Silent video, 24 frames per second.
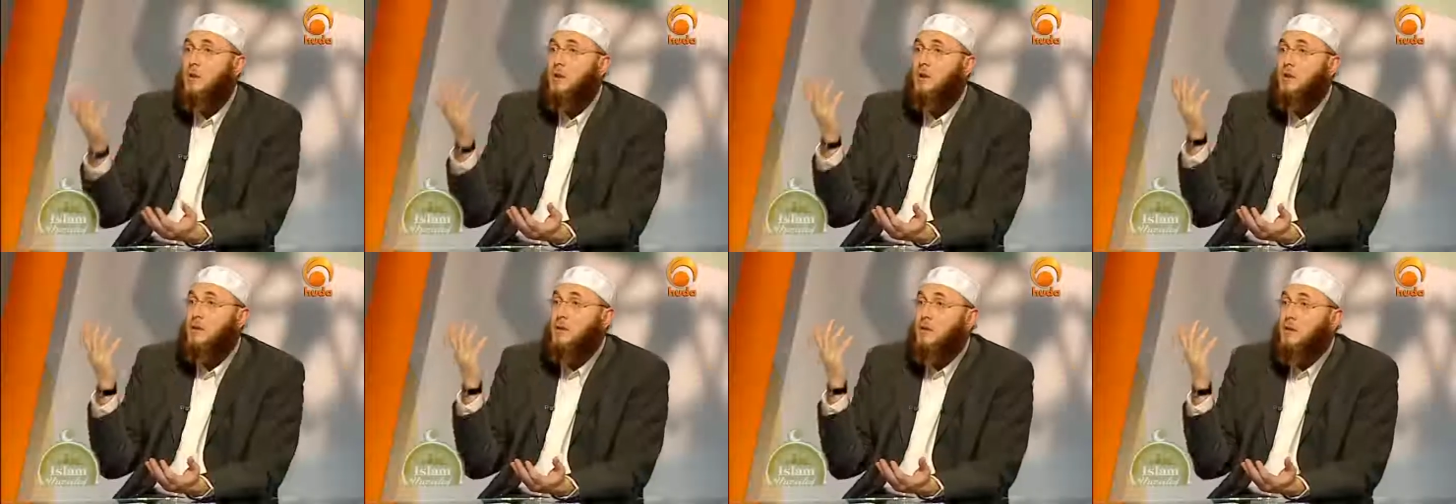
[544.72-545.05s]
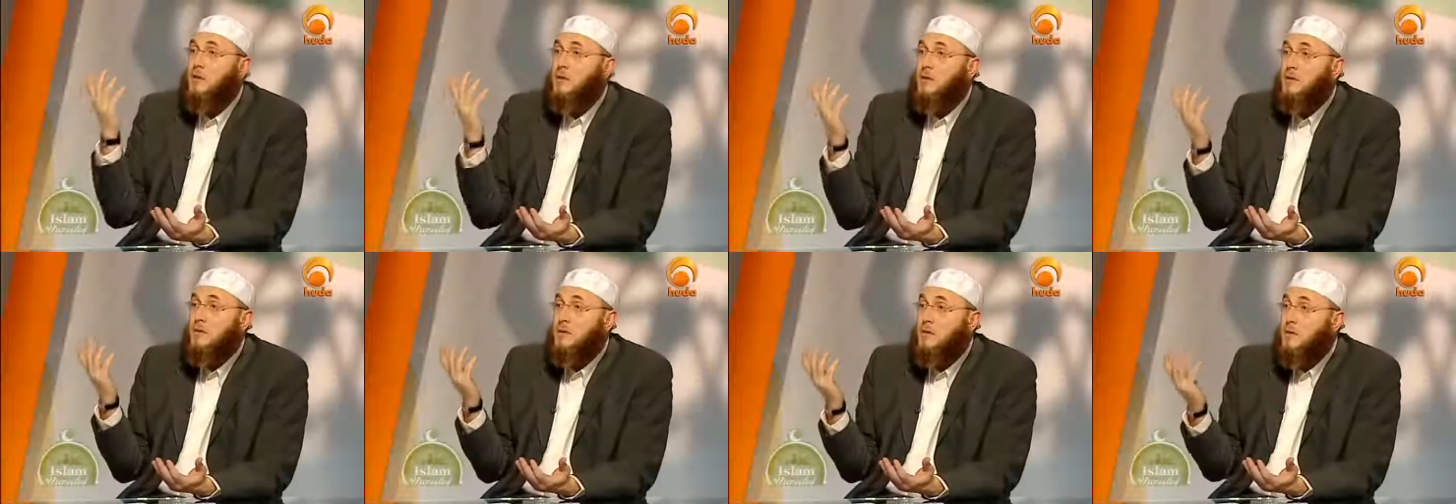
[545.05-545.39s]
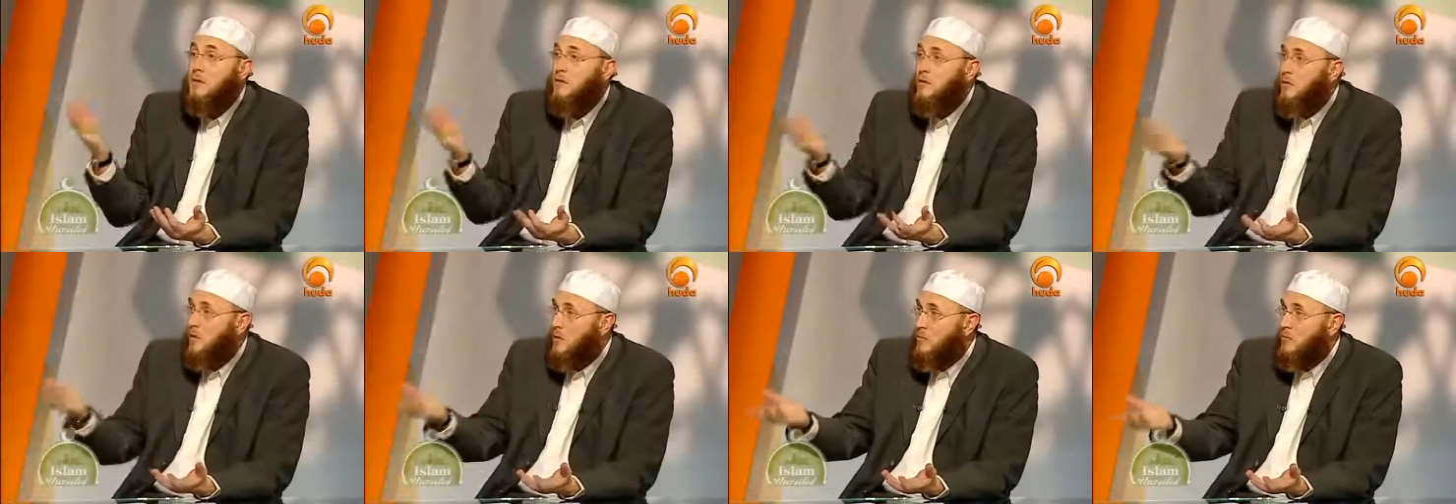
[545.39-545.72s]
us what I heard
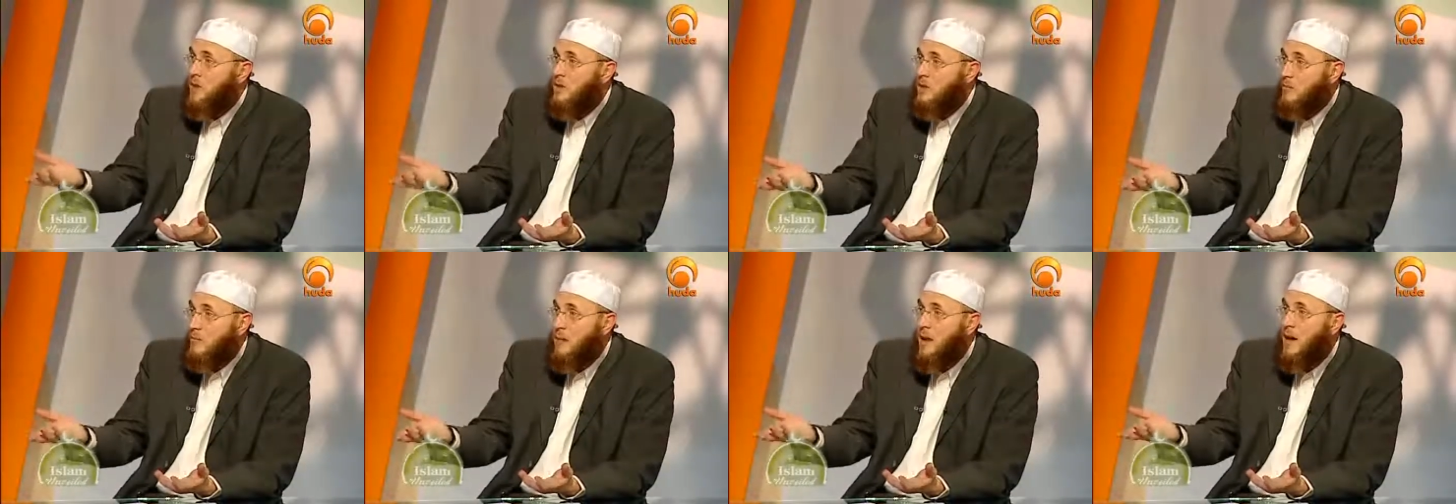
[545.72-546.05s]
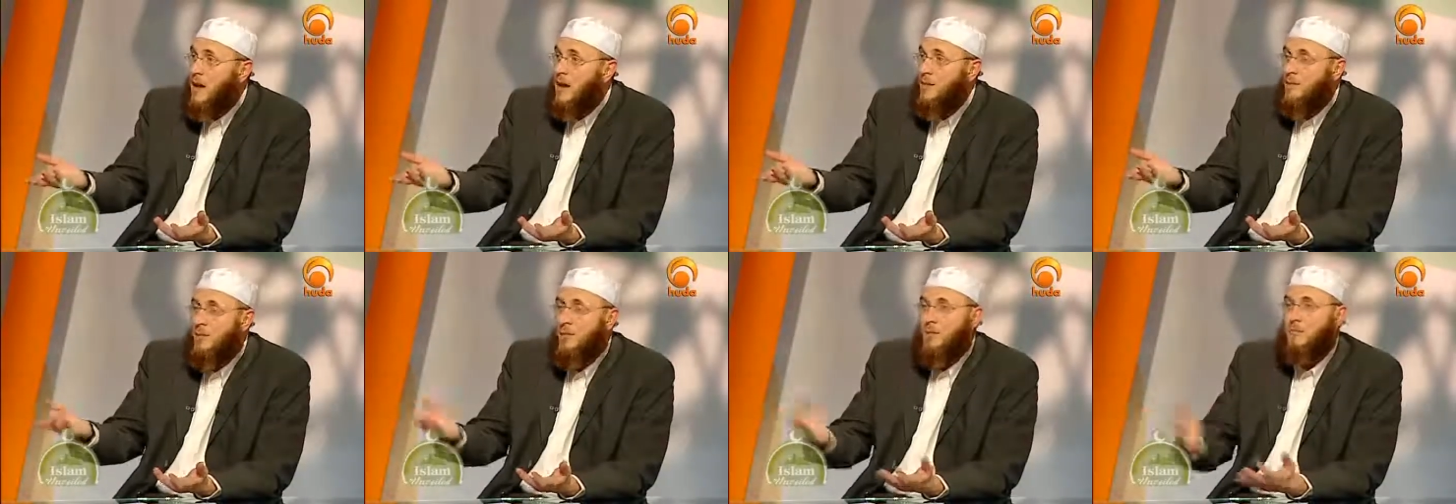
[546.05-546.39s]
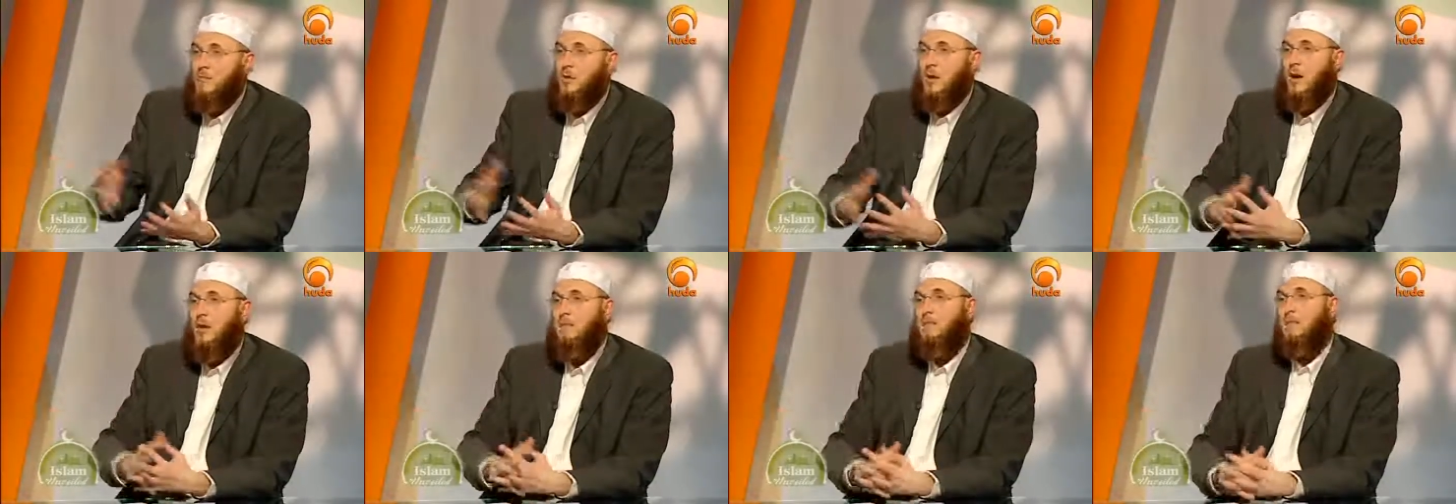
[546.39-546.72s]
first from this man,
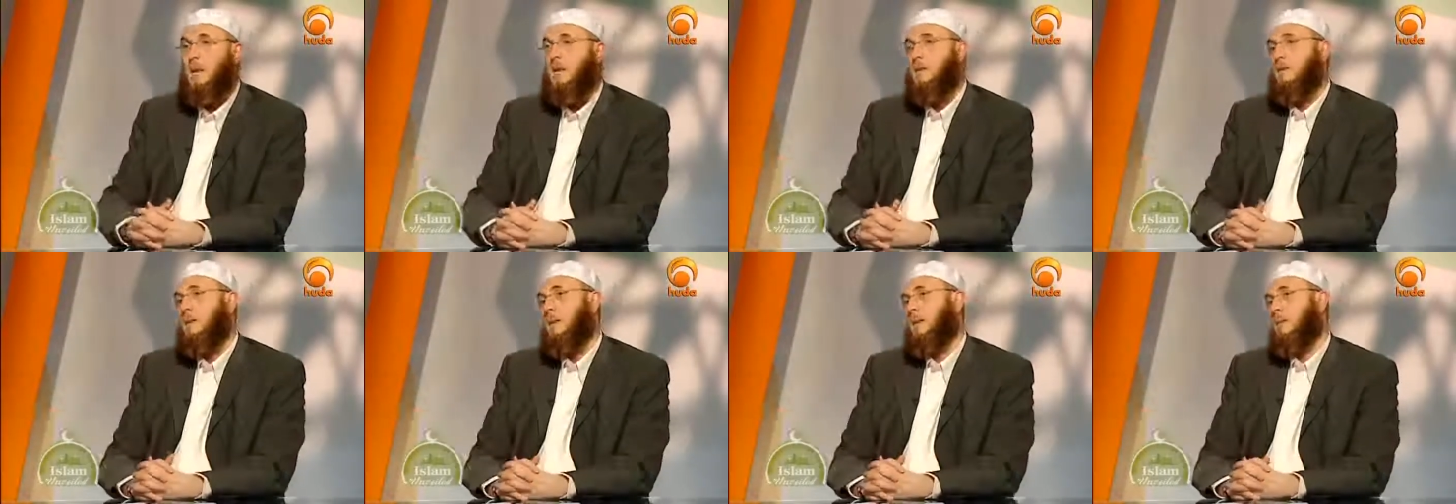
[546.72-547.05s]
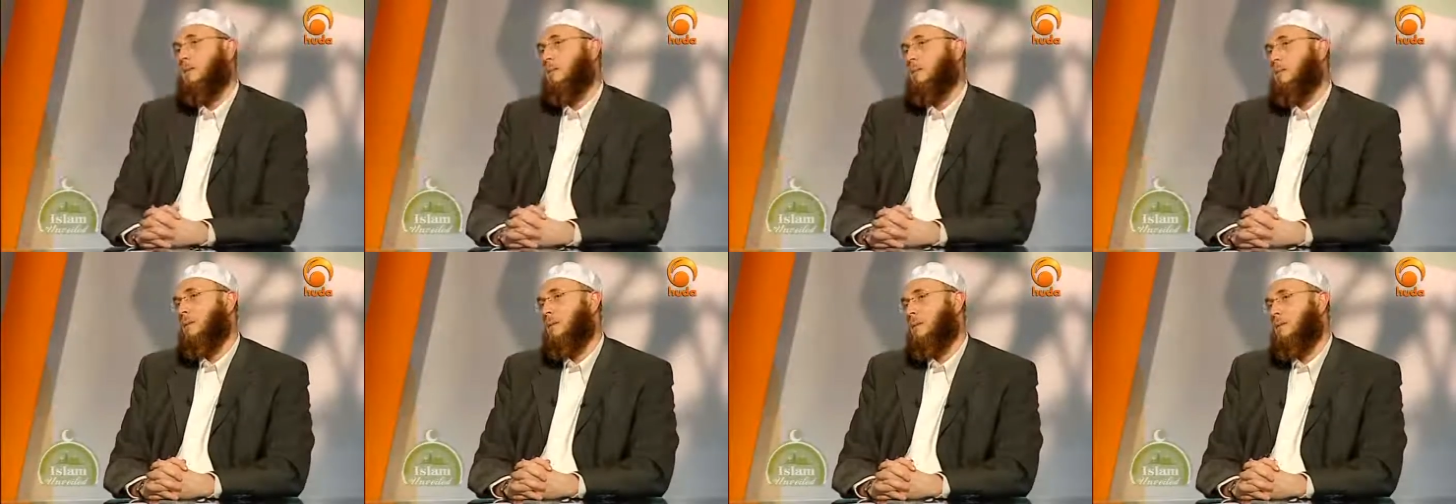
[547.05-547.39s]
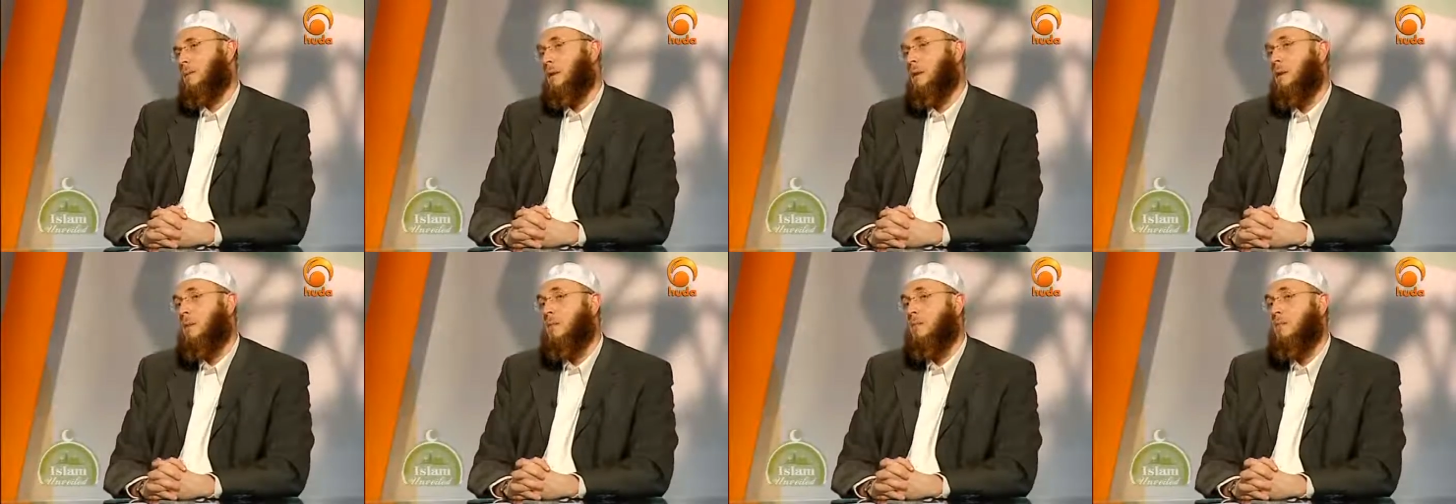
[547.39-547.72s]
from Muhammad, peace be
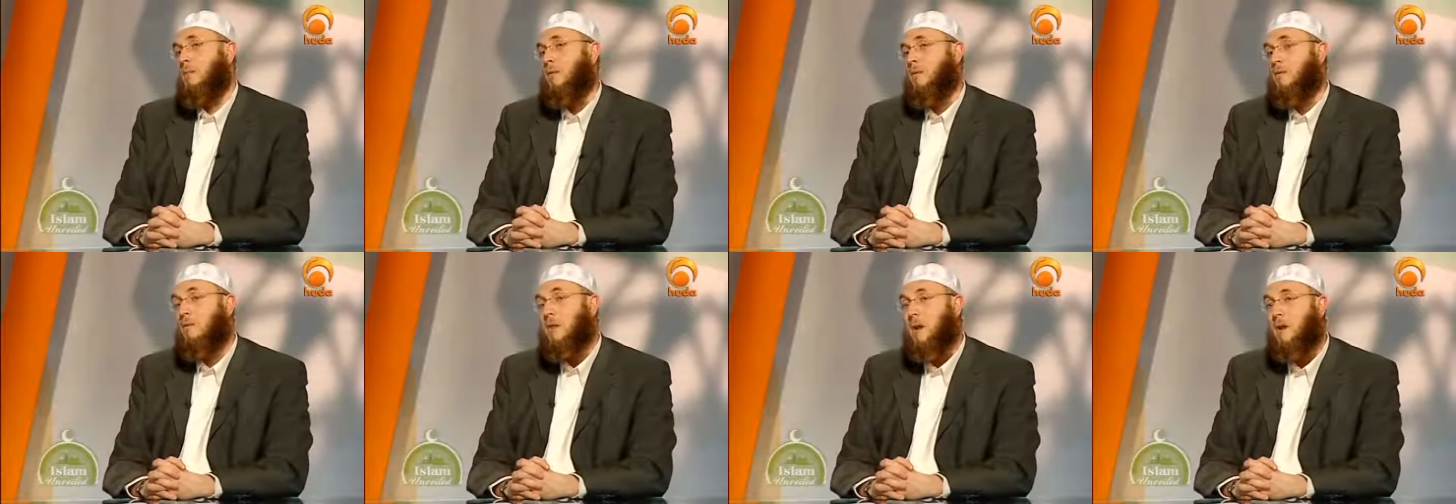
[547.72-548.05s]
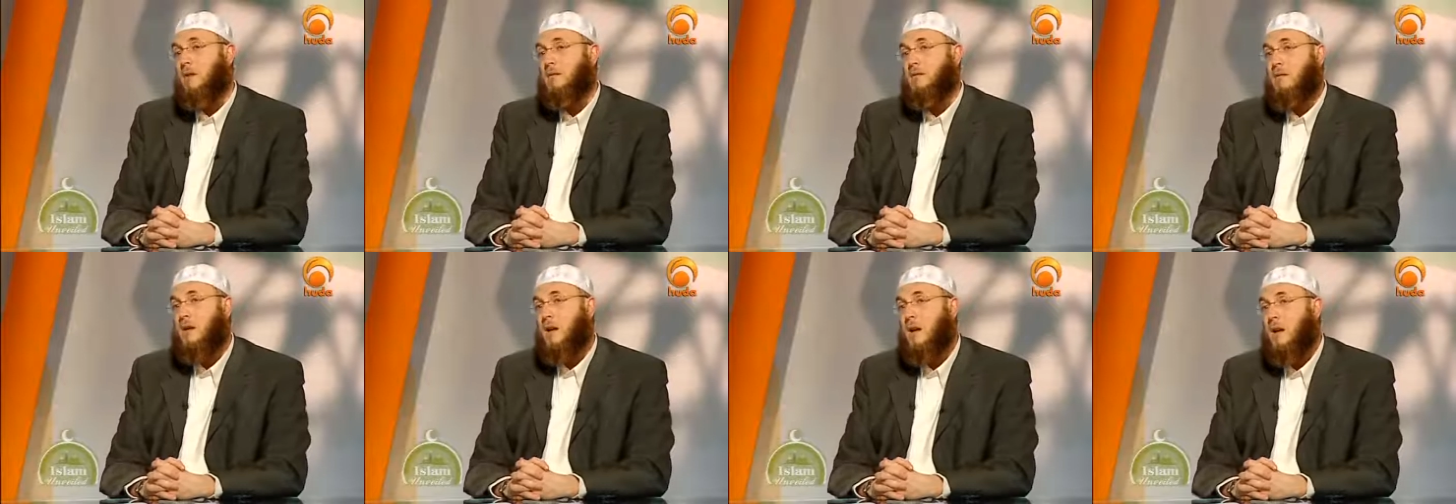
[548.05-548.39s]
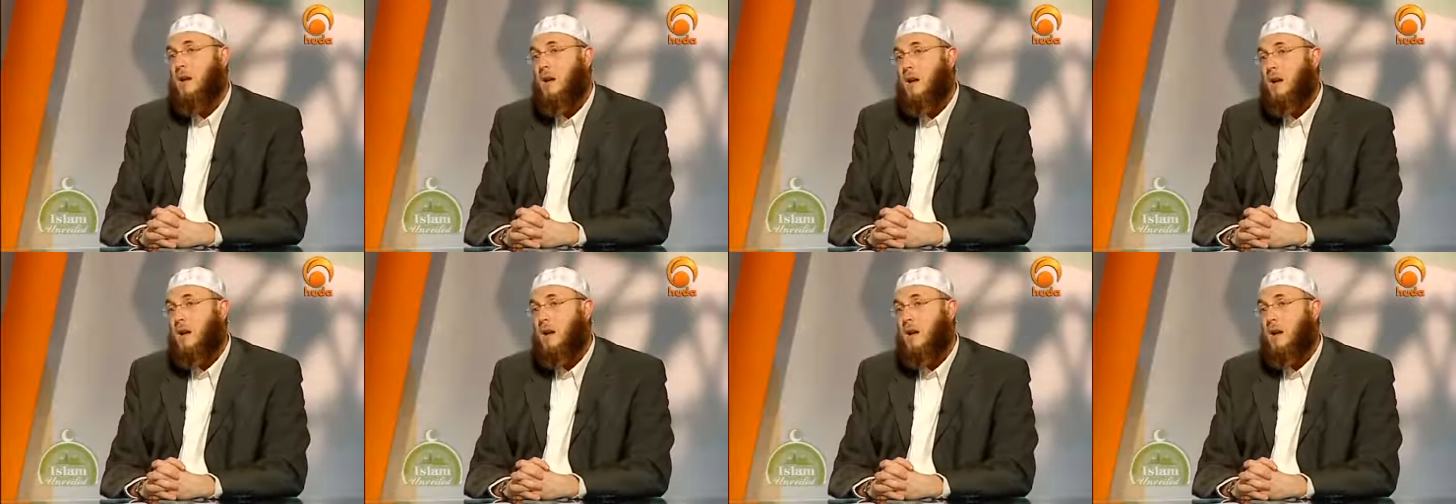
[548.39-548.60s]
upon him, was,